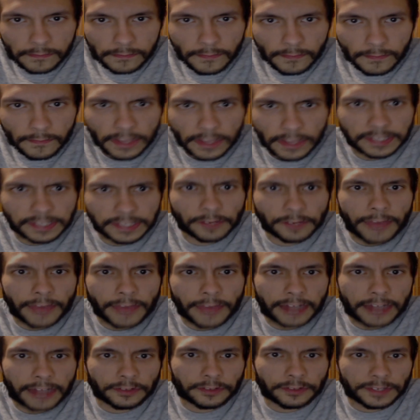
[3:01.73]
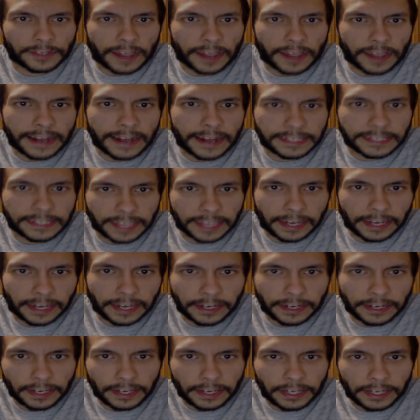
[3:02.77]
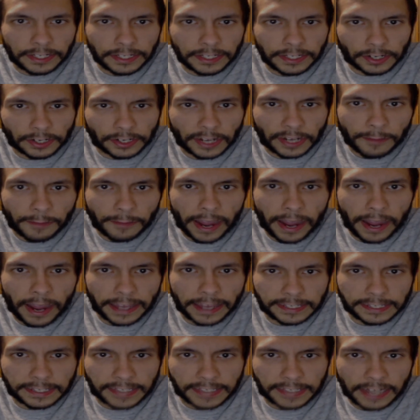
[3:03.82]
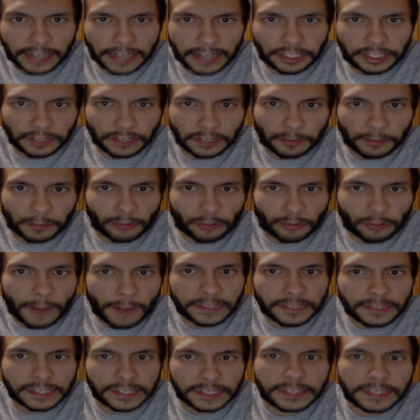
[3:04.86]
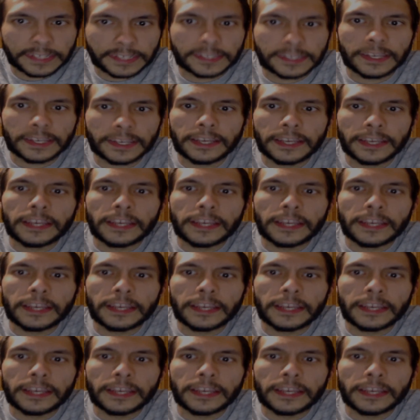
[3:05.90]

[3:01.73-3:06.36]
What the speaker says: And so natural science then, turning by extension or premises,